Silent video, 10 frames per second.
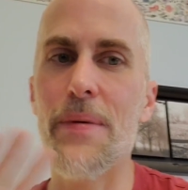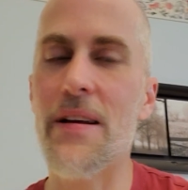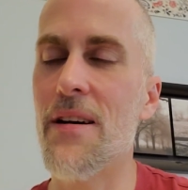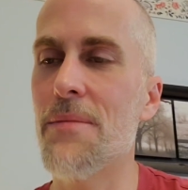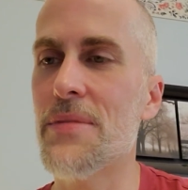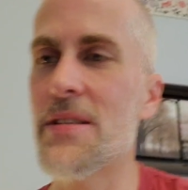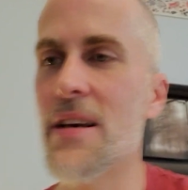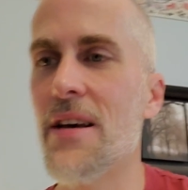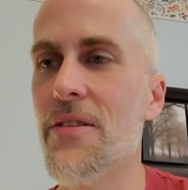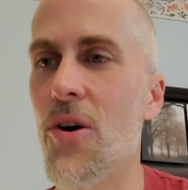becomes
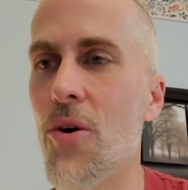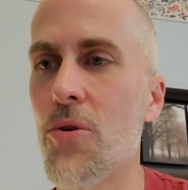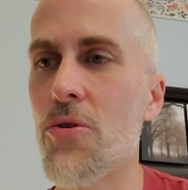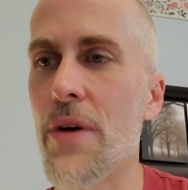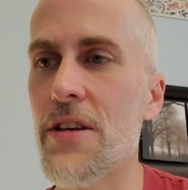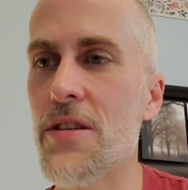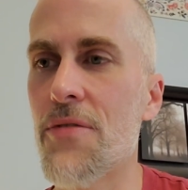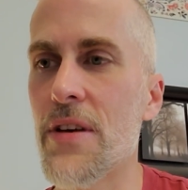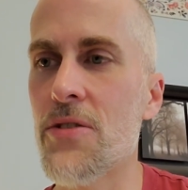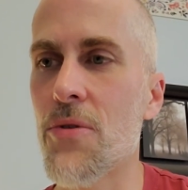the whole creation
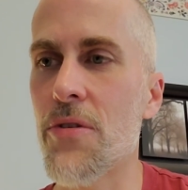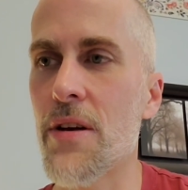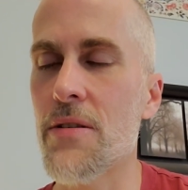of Israel thing.